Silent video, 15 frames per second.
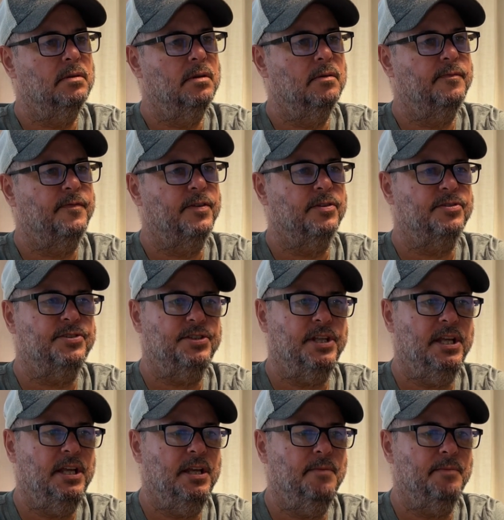
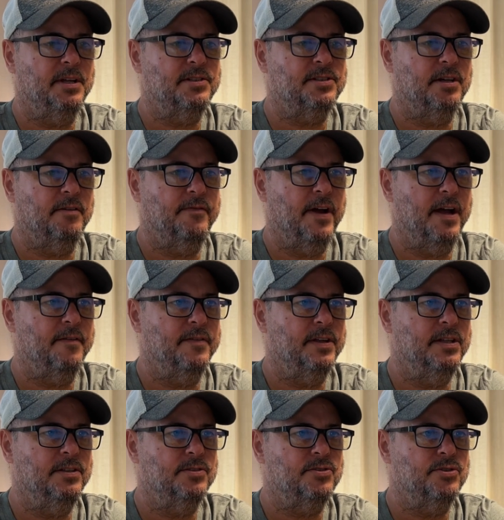foresee myself
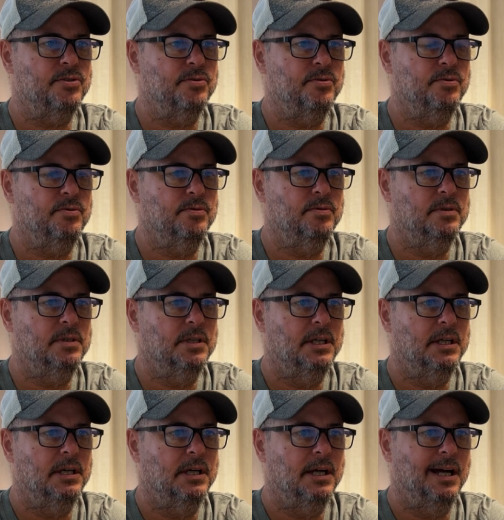having to,
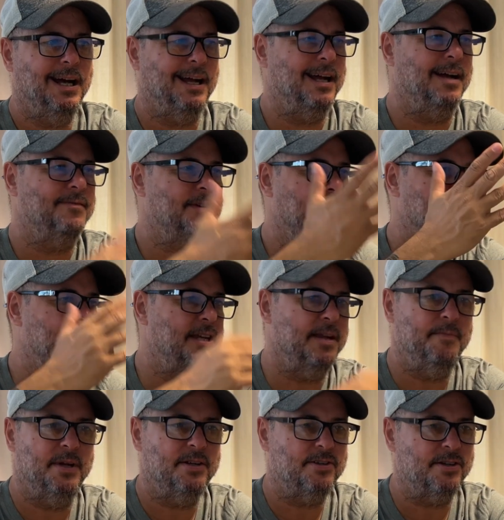I've got tape
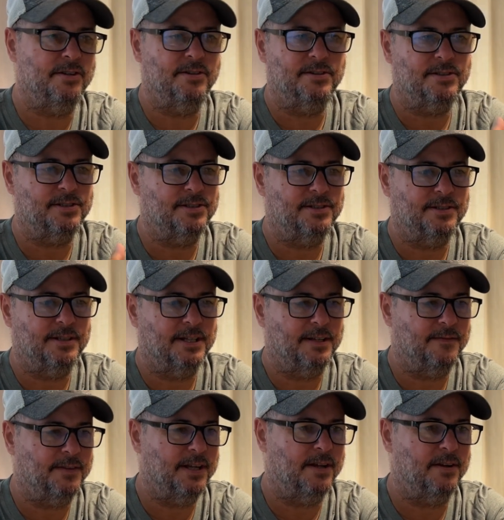measures,
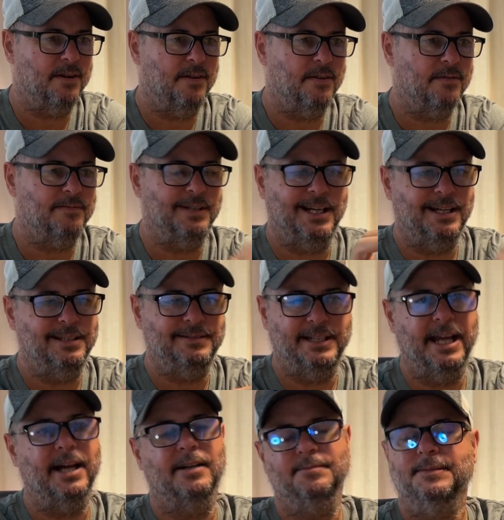I've got all,
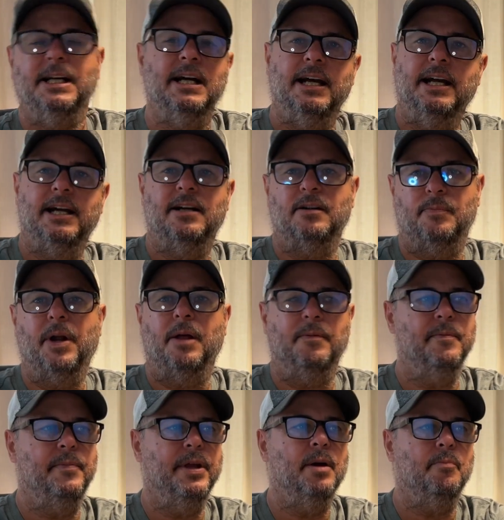yeah, it'll
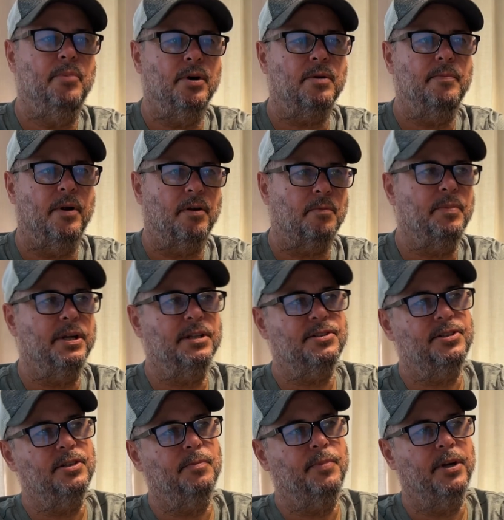probably be a bookmark, but it's
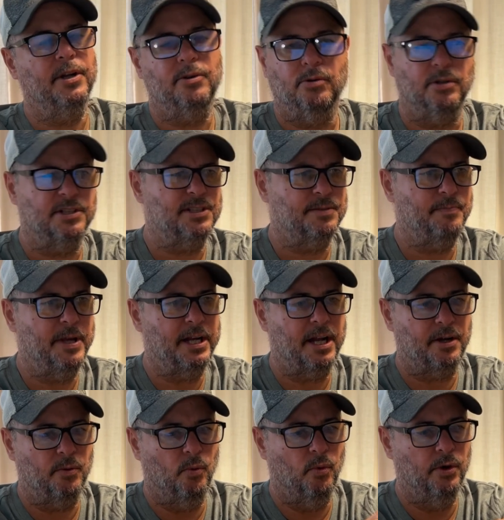still pretty cool. It's made
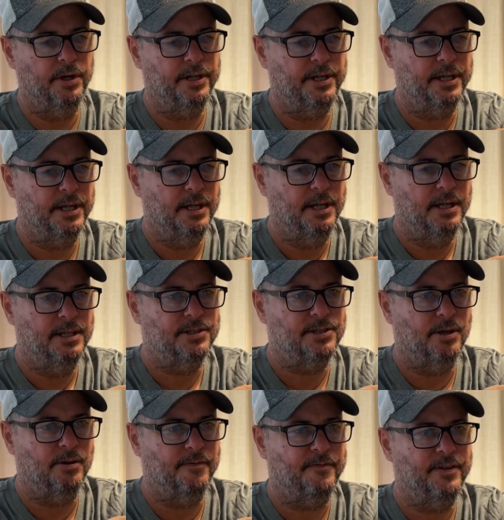out of wood,
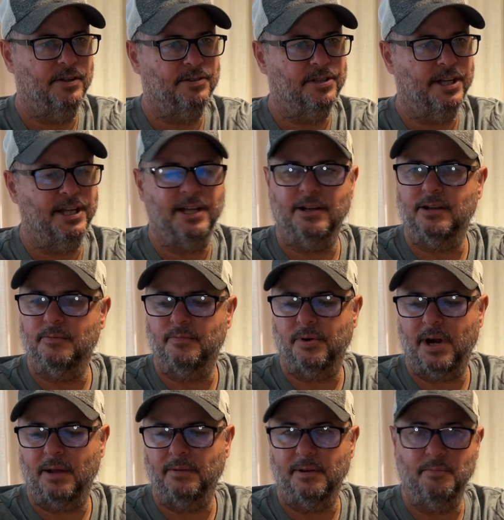so it feels like it could
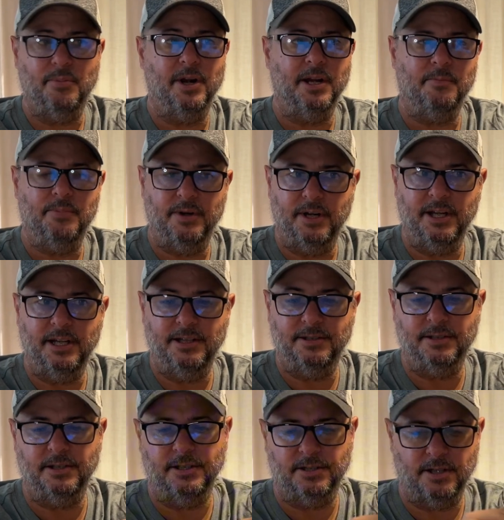probably break pretty
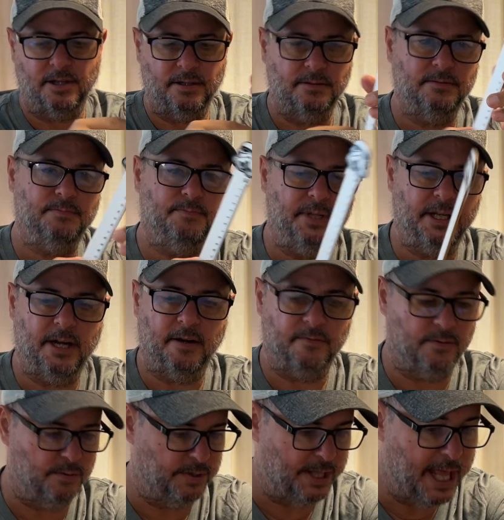easily, so be
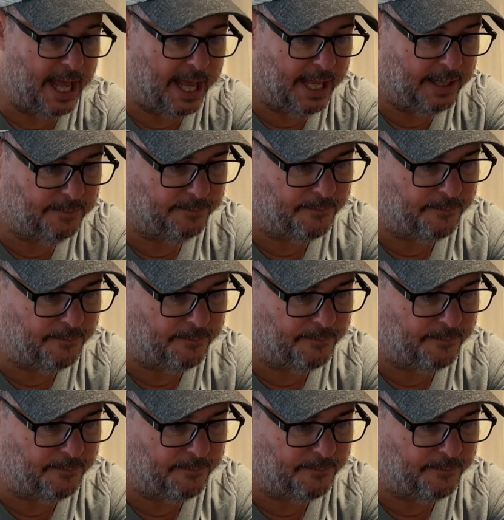careful with that.